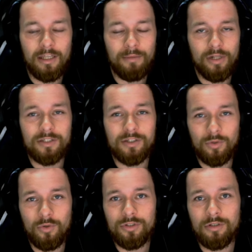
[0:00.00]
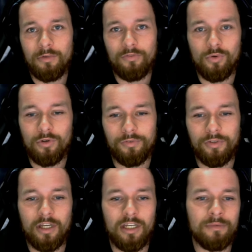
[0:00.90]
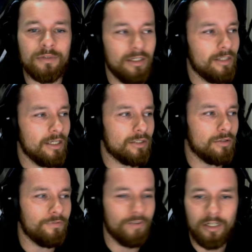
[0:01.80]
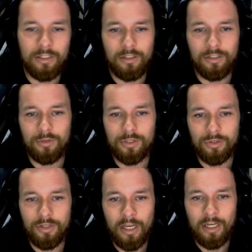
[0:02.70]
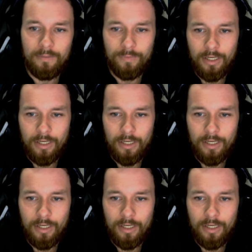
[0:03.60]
That place is awesome. I've walked through there heaps. That's good fun. I do enjoy that.